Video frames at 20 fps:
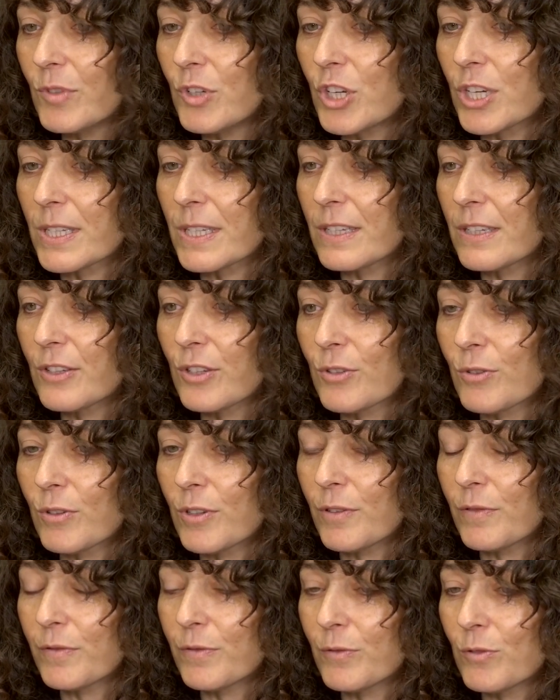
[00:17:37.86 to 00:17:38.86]
just
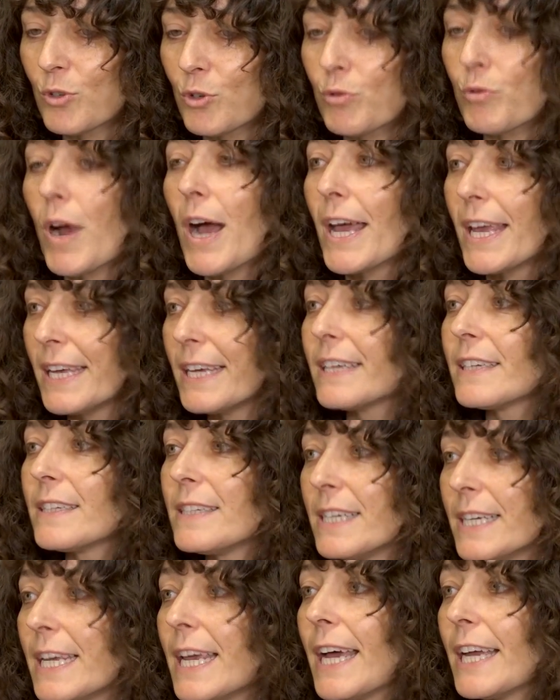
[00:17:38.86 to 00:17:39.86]
sort of trying
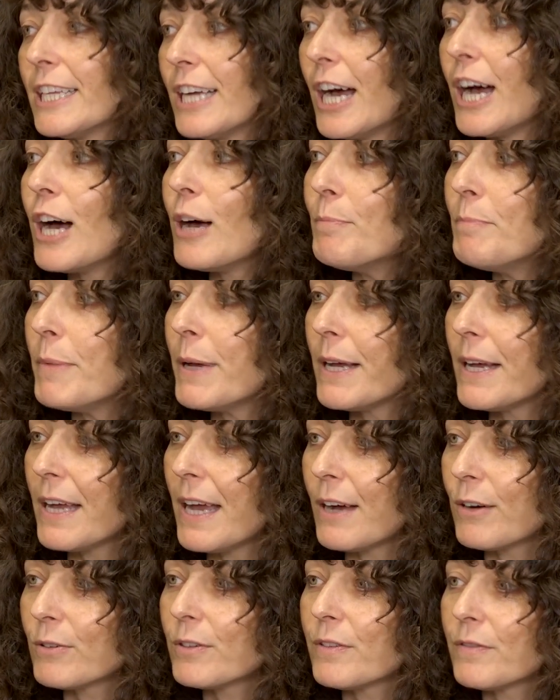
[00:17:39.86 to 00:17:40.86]
to get up
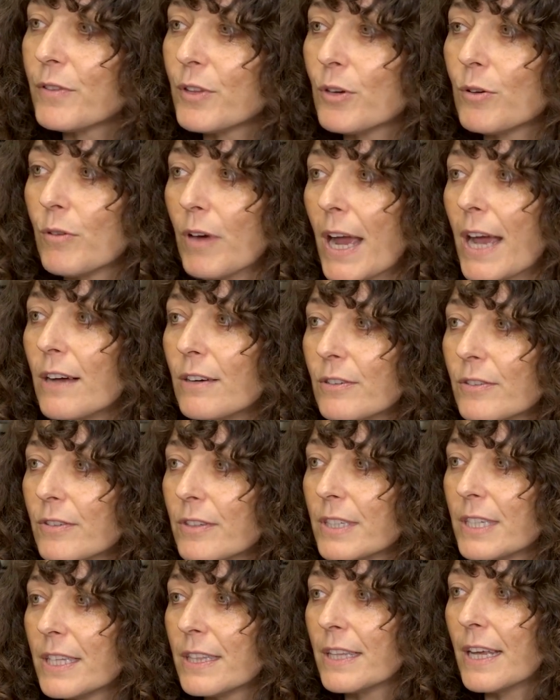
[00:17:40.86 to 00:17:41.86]
out of the
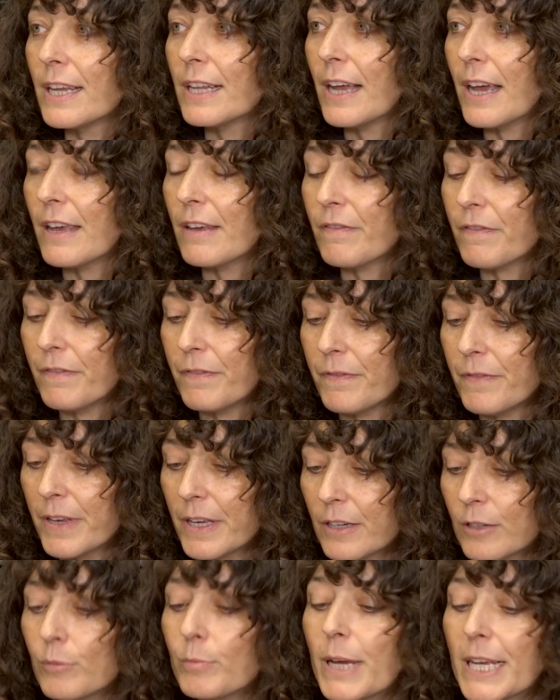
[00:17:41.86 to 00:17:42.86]
ground, and that I
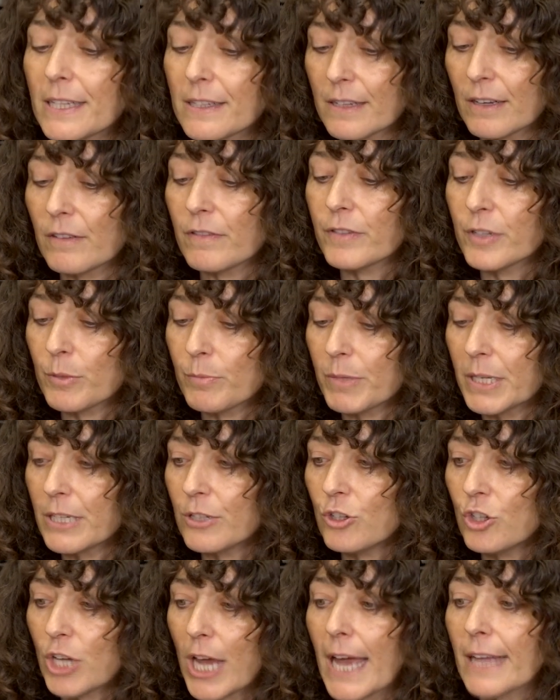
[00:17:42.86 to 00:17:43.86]
feel myself to be
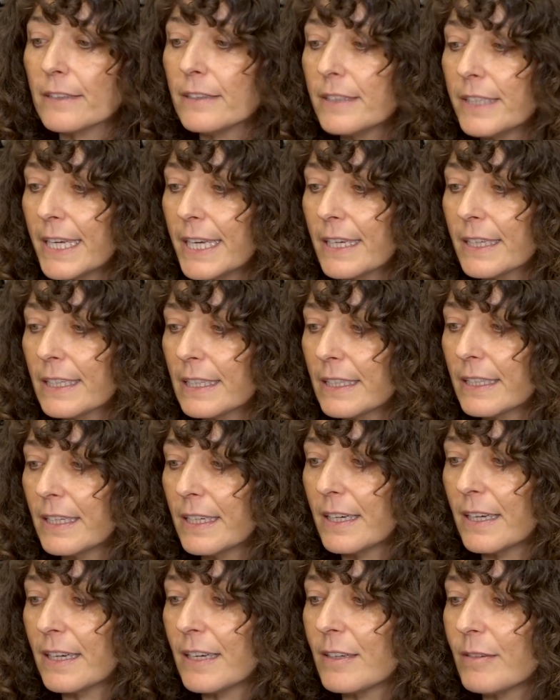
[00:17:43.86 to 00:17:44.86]
channeling
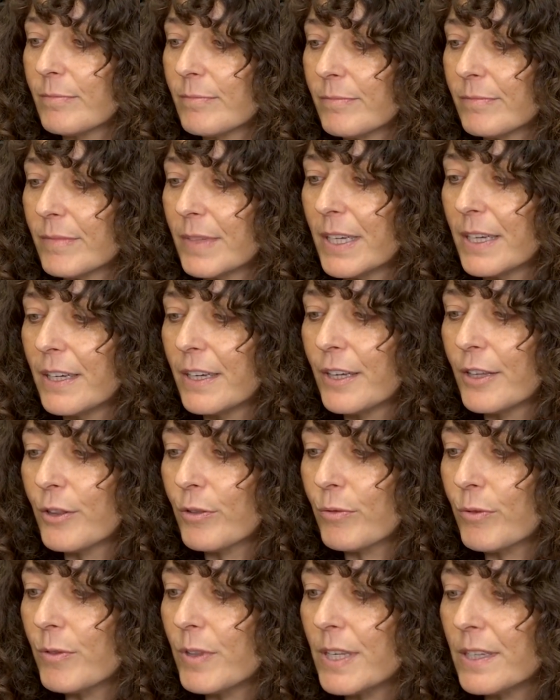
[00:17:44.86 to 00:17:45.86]

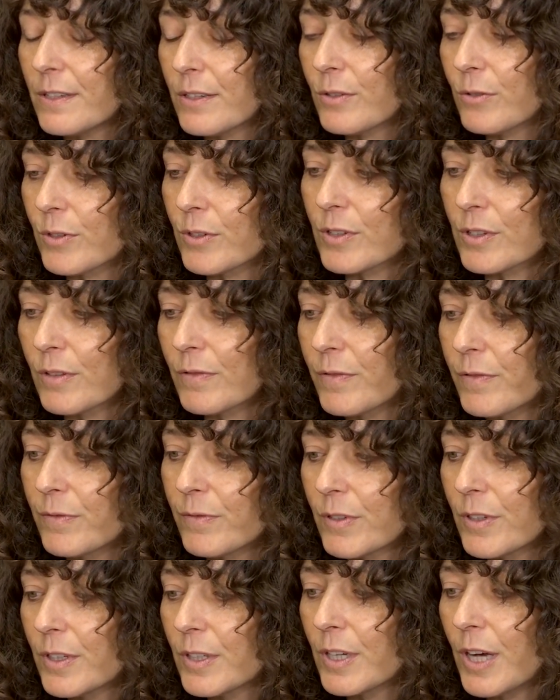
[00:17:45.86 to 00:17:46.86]
through these sorts
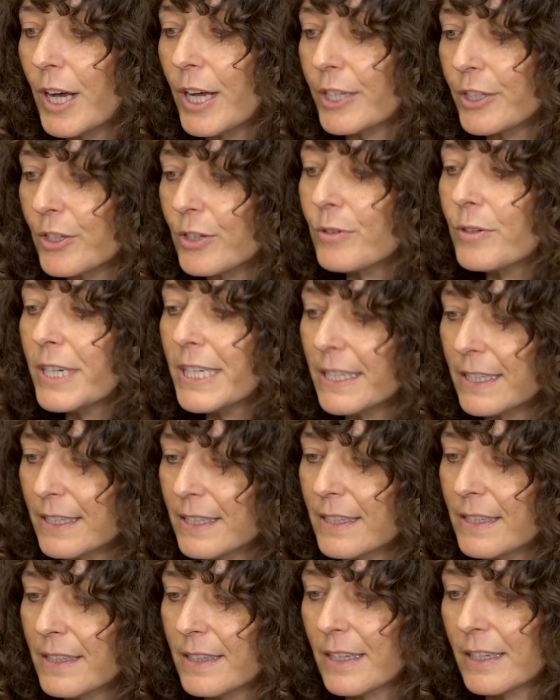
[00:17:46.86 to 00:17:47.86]
of
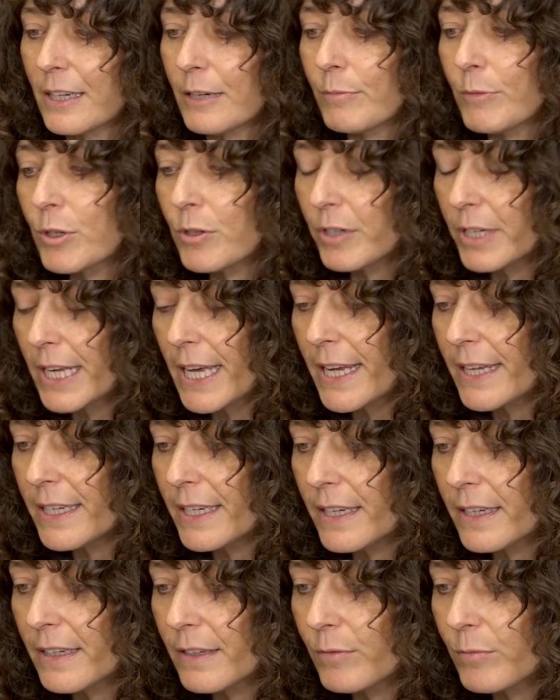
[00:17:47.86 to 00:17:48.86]
conduits that I'm
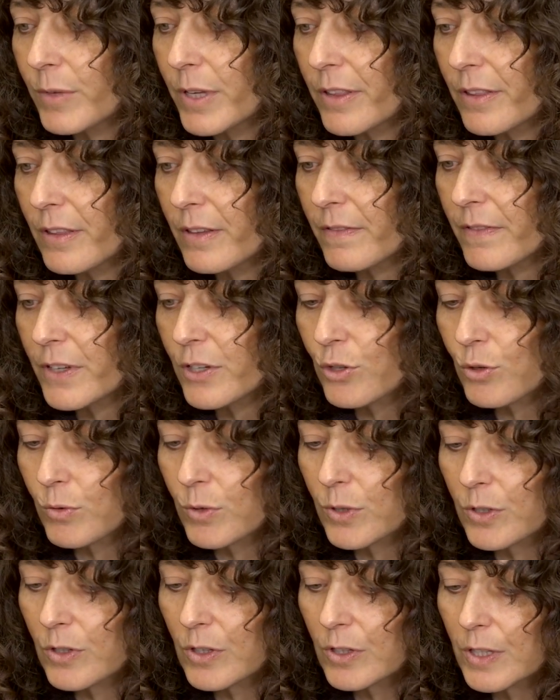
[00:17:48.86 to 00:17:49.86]
creating with the
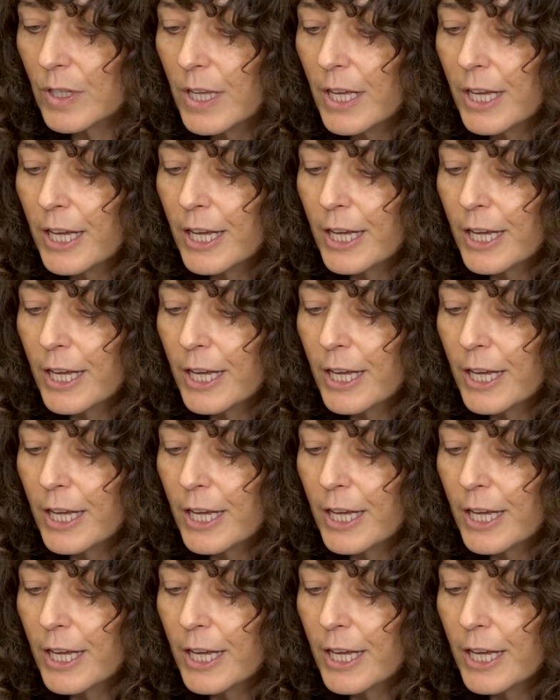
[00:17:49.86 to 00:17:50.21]
visual